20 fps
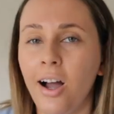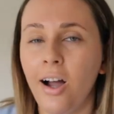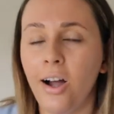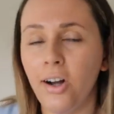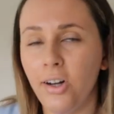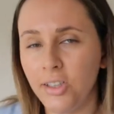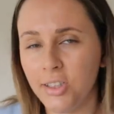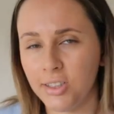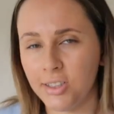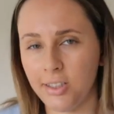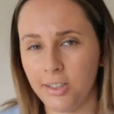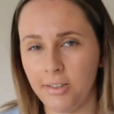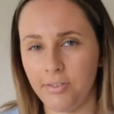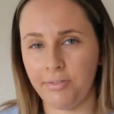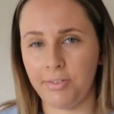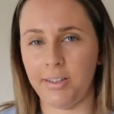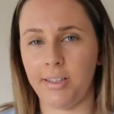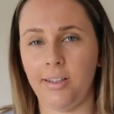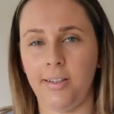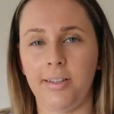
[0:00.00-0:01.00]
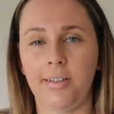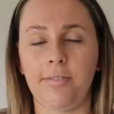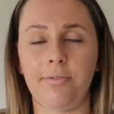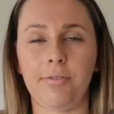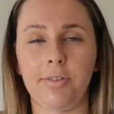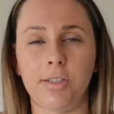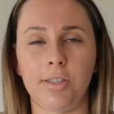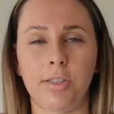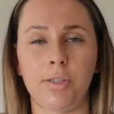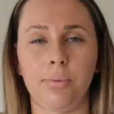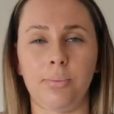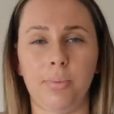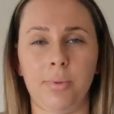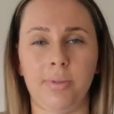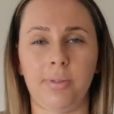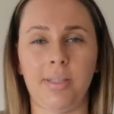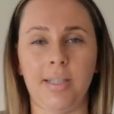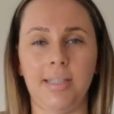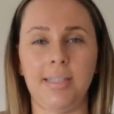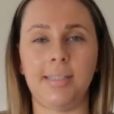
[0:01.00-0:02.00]
I just kind of feel like for
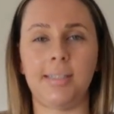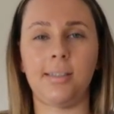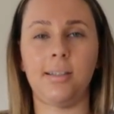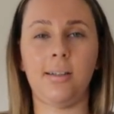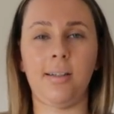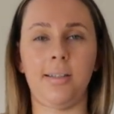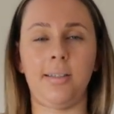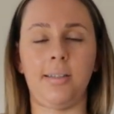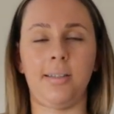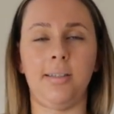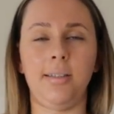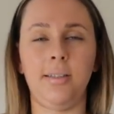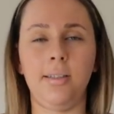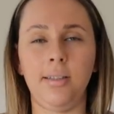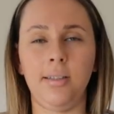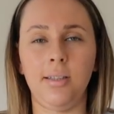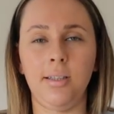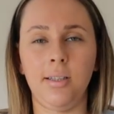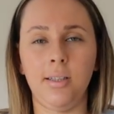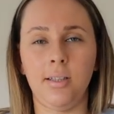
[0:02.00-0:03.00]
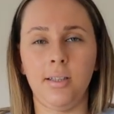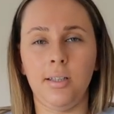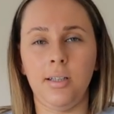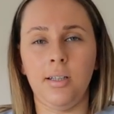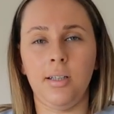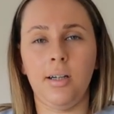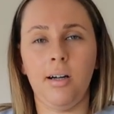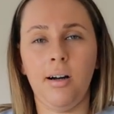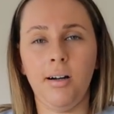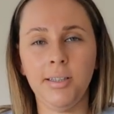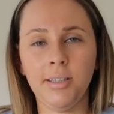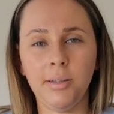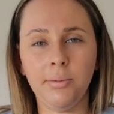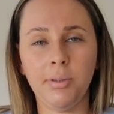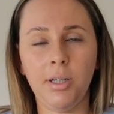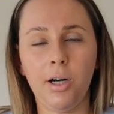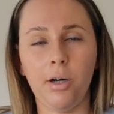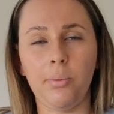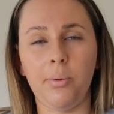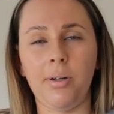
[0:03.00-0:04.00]
someone that is kind of, I
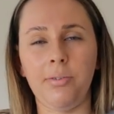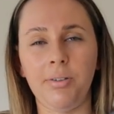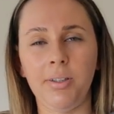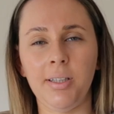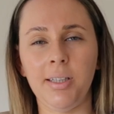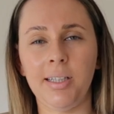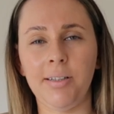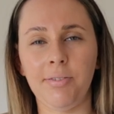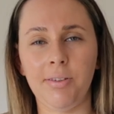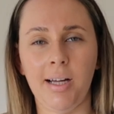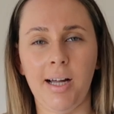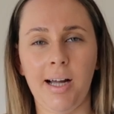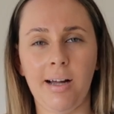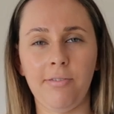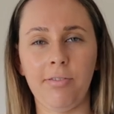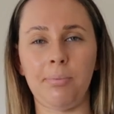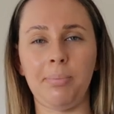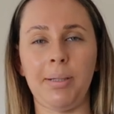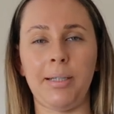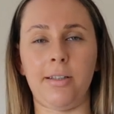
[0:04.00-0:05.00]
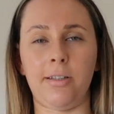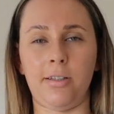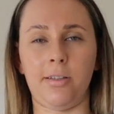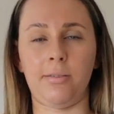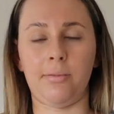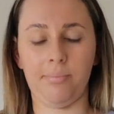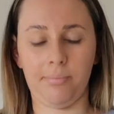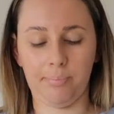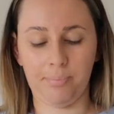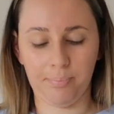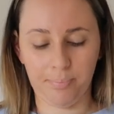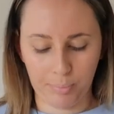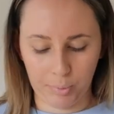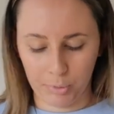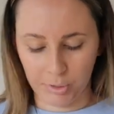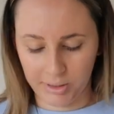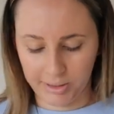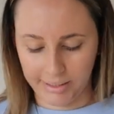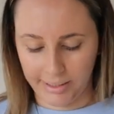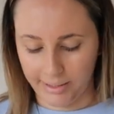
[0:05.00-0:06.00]
don't know, I feel like if you have a bigger
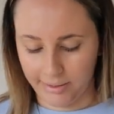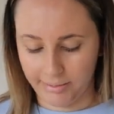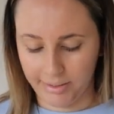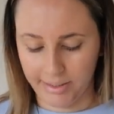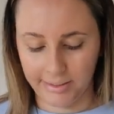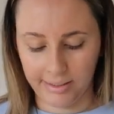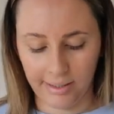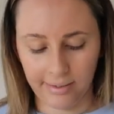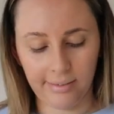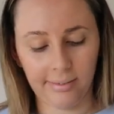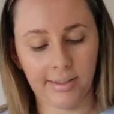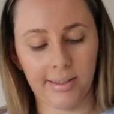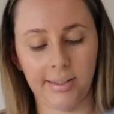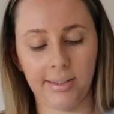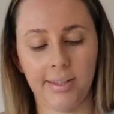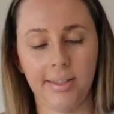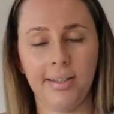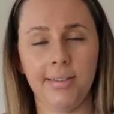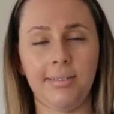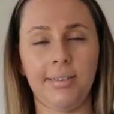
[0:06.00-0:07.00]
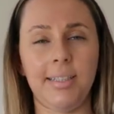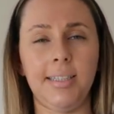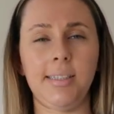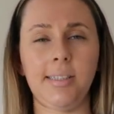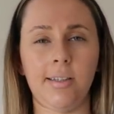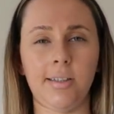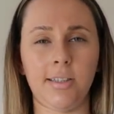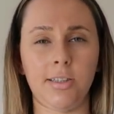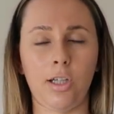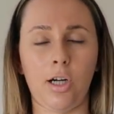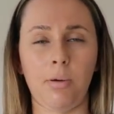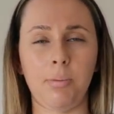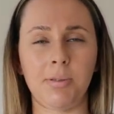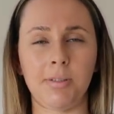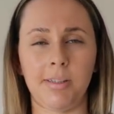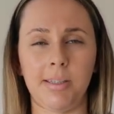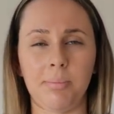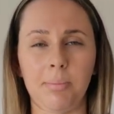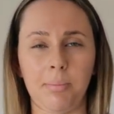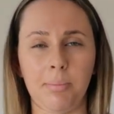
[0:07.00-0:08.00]
bust area, that like these kind of tops
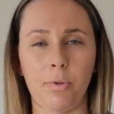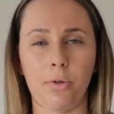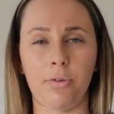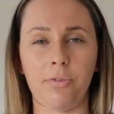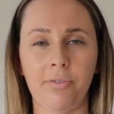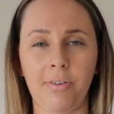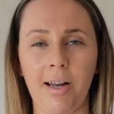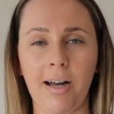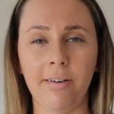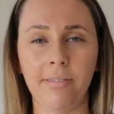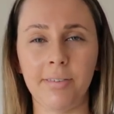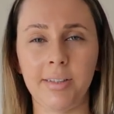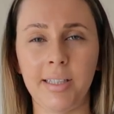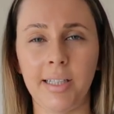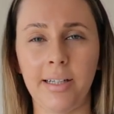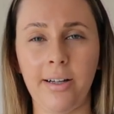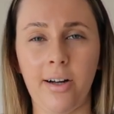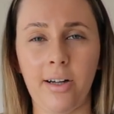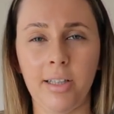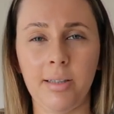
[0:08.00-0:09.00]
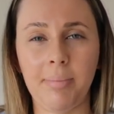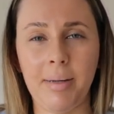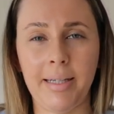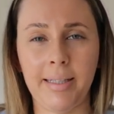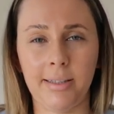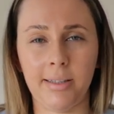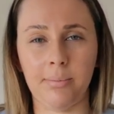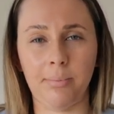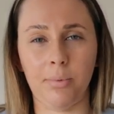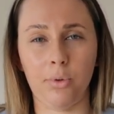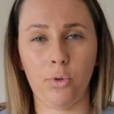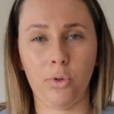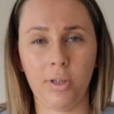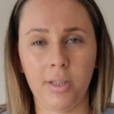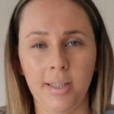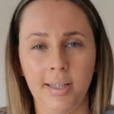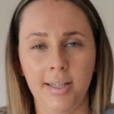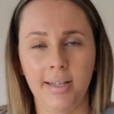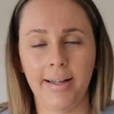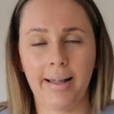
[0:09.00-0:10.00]
are a little bit more flattering. They kind of make them look
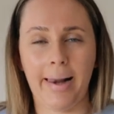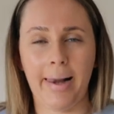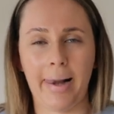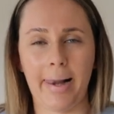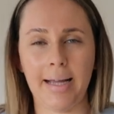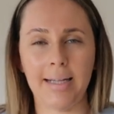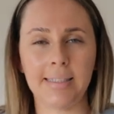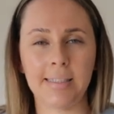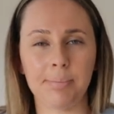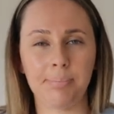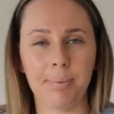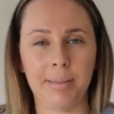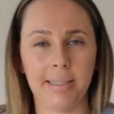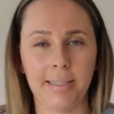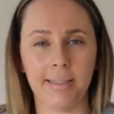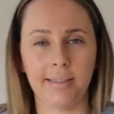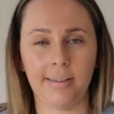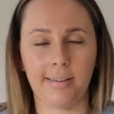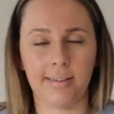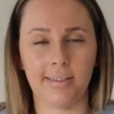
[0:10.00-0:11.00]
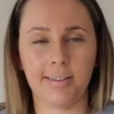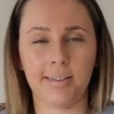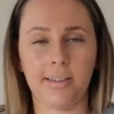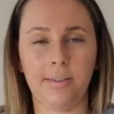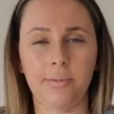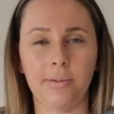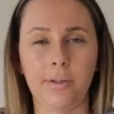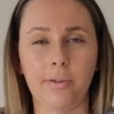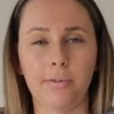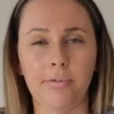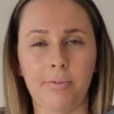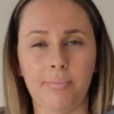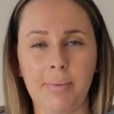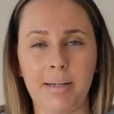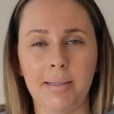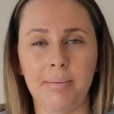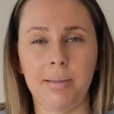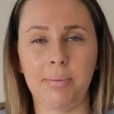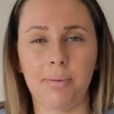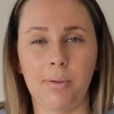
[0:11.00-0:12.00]
less big. Like, I don't know if
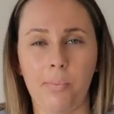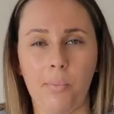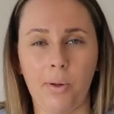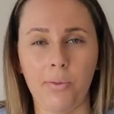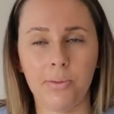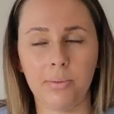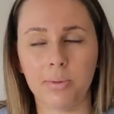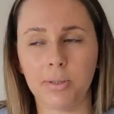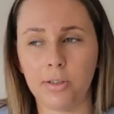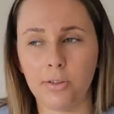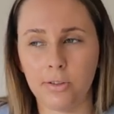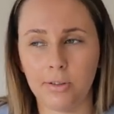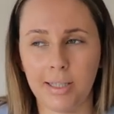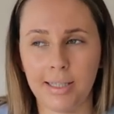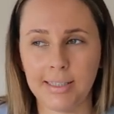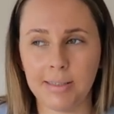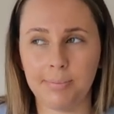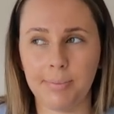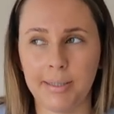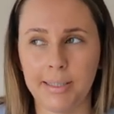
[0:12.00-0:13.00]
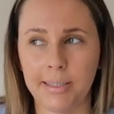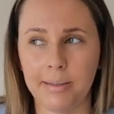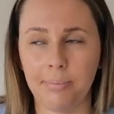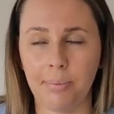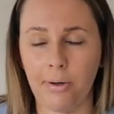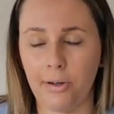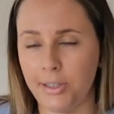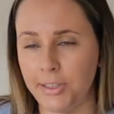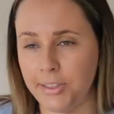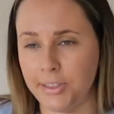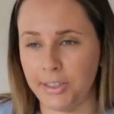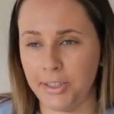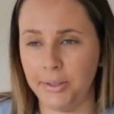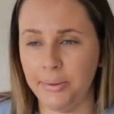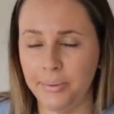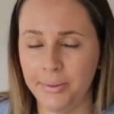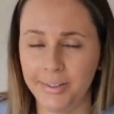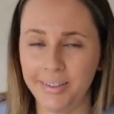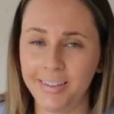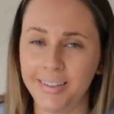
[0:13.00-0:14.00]
many people want them to look less big, but I
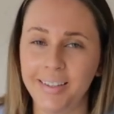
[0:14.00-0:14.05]
do.